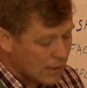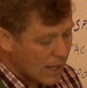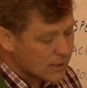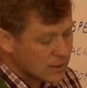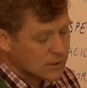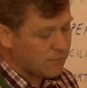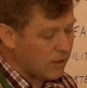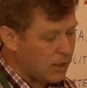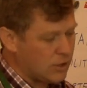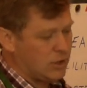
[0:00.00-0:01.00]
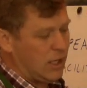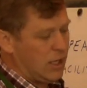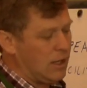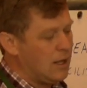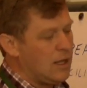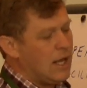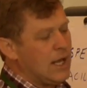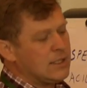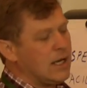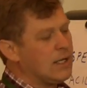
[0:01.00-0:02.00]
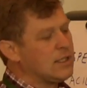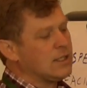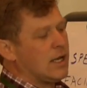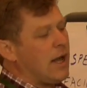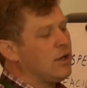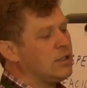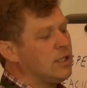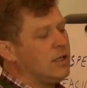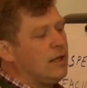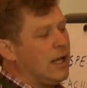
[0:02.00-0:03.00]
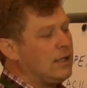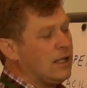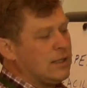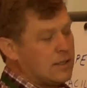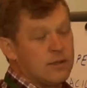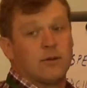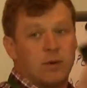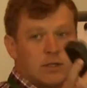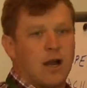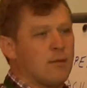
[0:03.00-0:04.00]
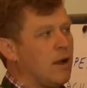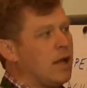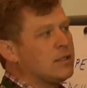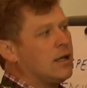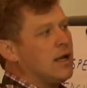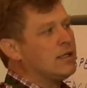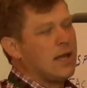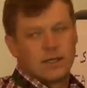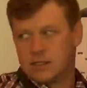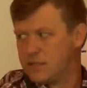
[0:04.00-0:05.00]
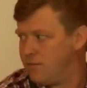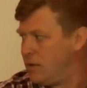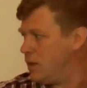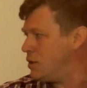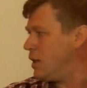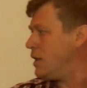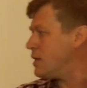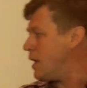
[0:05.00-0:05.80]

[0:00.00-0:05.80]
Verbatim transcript: the essence of V to G is that it's this energy. It, it's the thing we were talking about yesterday. The essence of V to G is